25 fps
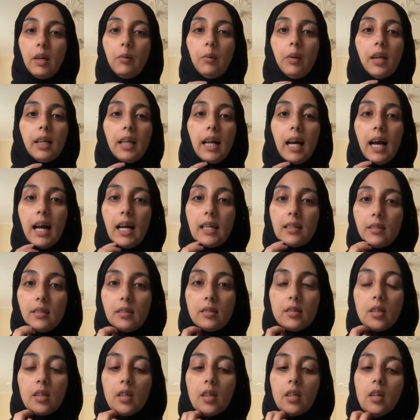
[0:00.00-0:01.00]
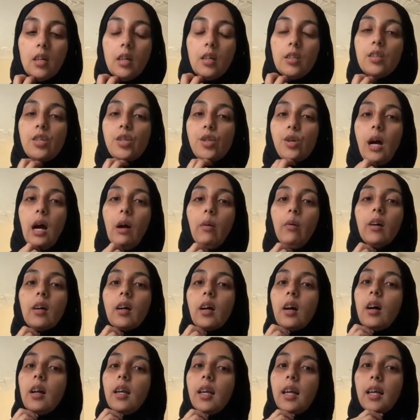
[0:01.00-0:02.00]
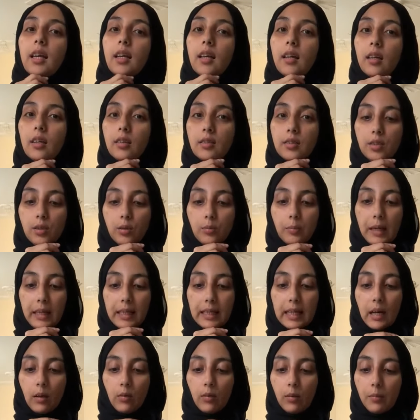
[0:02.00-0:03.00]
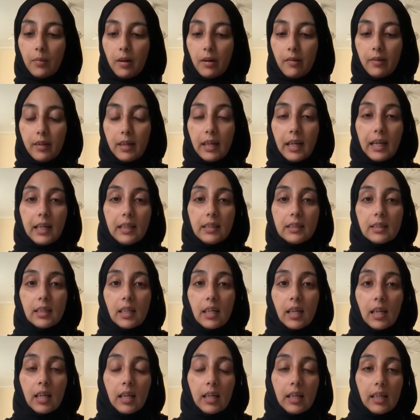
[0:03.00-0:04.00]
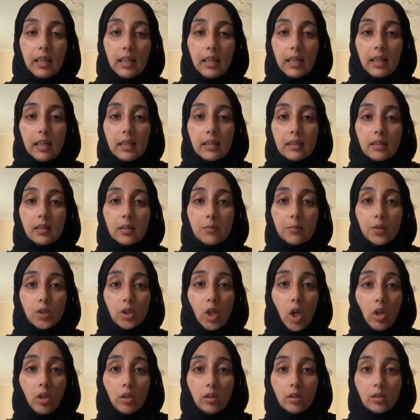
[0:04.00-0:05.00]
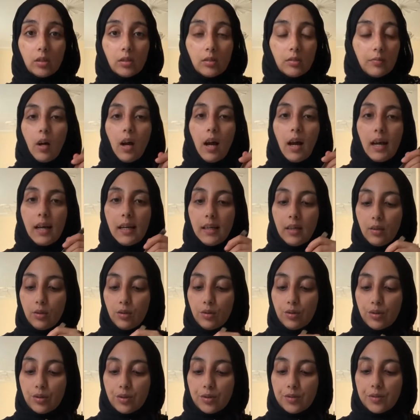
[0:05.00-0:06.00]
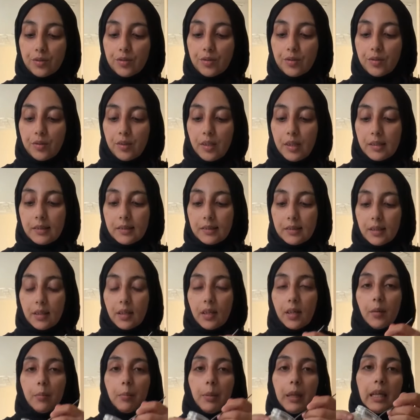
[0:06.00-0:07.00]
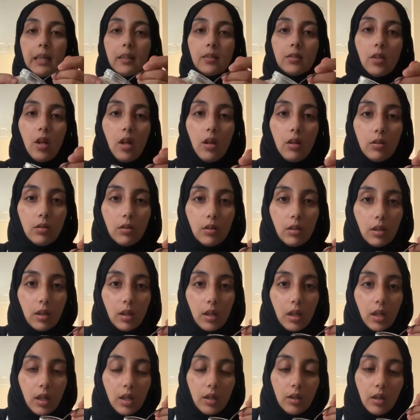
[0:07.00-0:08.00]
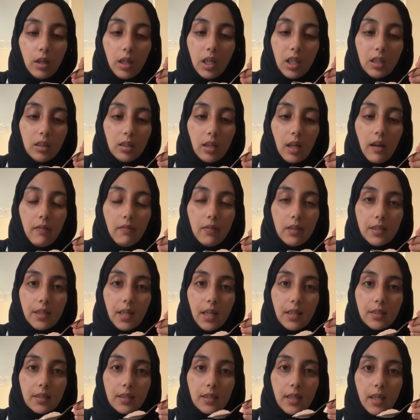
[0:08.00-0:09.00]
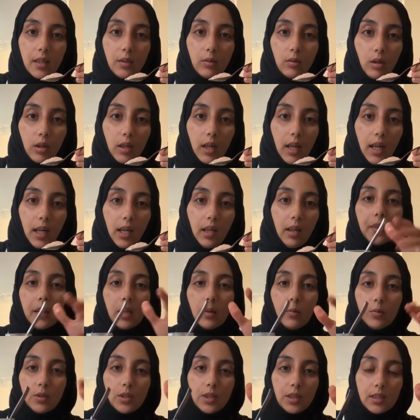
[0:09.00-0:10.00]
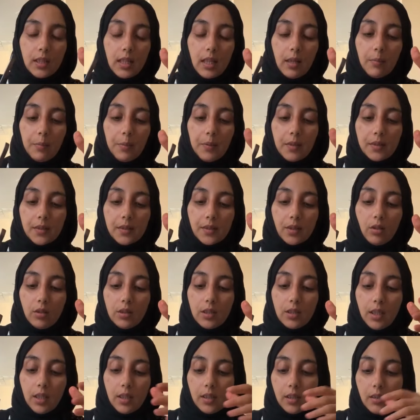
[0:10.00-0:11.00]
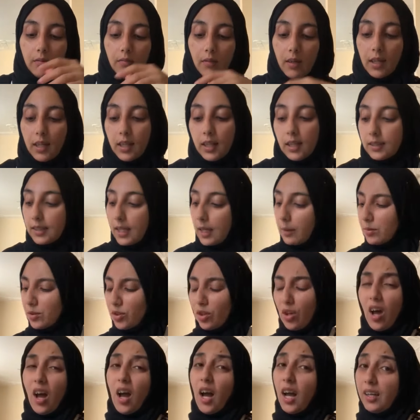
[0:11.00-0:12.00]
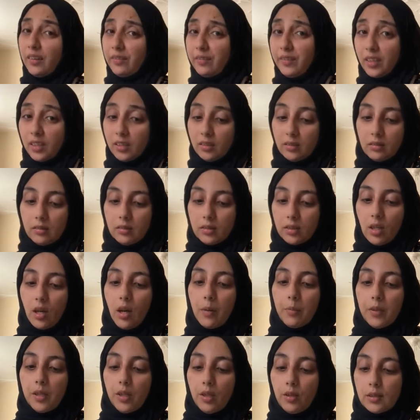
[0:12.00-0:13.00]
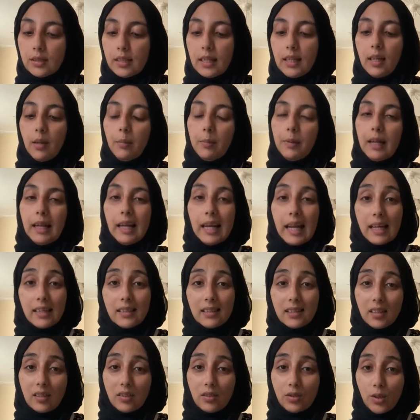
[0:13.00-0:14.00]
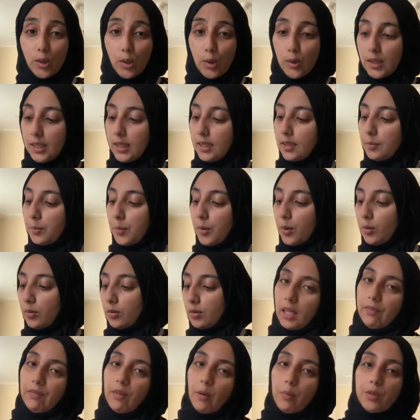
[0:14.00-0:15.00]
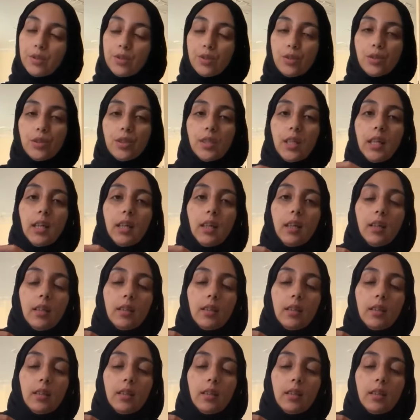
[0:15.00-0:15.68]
we're going to add to our garlic to make our marinade is some salt. I use this pink salt in everyday to day cooking, which is a little bit saltier than regular table salt, I feel. So I'm going to use a little bit less than 2 teaspoons. If I was using